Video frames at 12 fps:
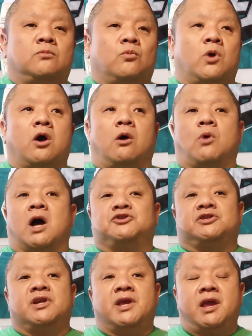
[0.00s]
we all
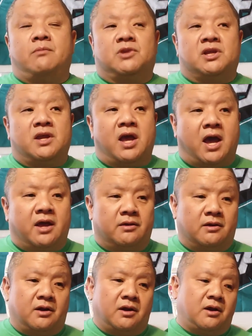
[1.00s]
watch the game
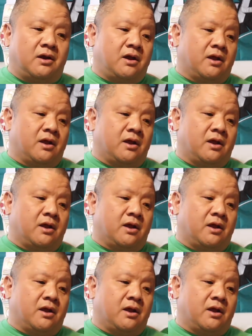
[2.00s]
together,